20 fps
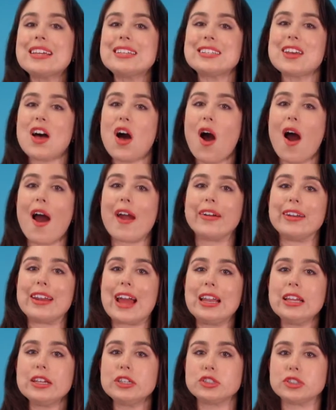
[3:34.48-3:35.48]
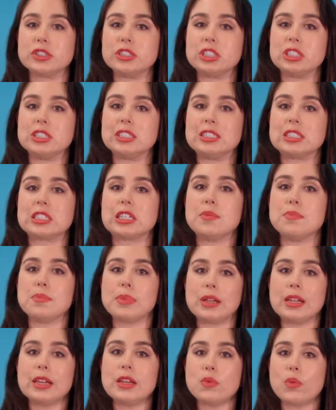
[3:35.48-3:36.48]
to hire an electrician to
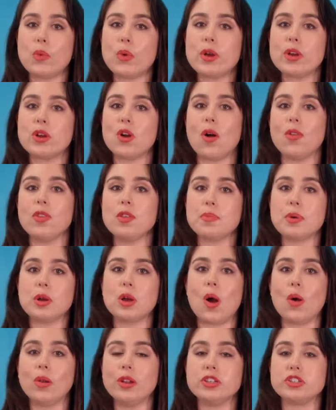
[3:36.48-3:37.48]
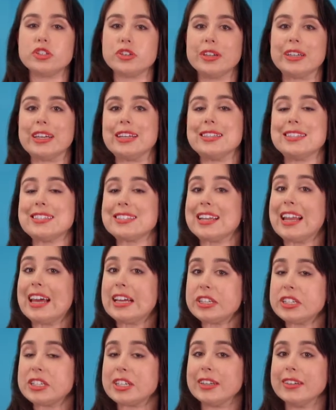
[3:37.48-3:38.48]
complete work on the pergola during
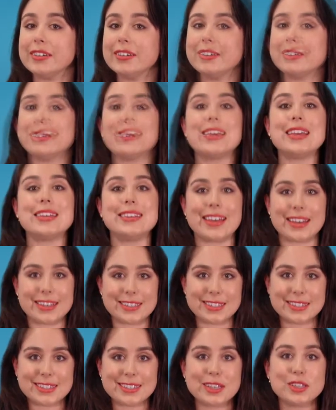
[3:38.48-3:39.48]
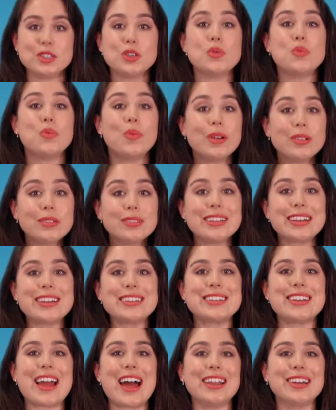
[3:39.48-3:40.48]
installation? Yes, you will
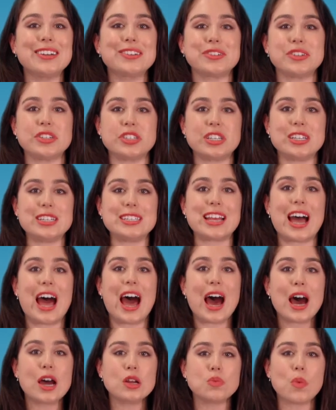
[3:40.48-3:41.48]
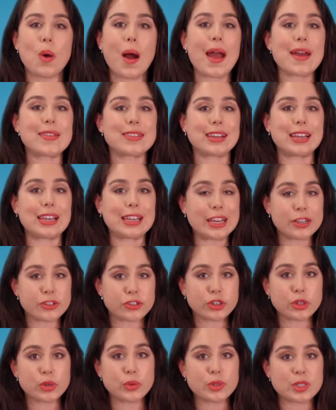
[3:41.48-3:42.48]
need an electrician to hardwire the
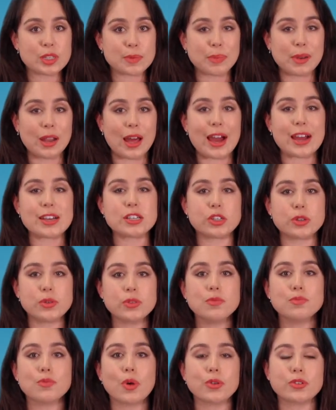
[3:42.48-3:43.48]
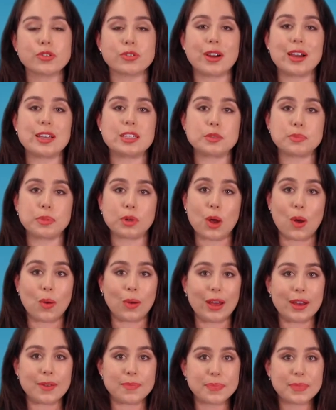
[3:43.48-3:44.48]
electrical supply to the motorised
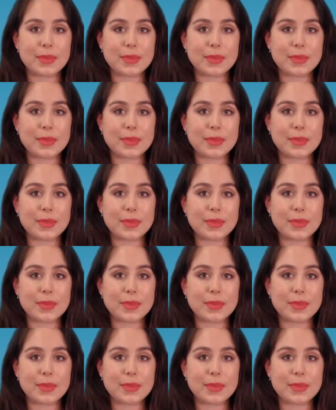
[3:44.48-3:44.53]
pergola.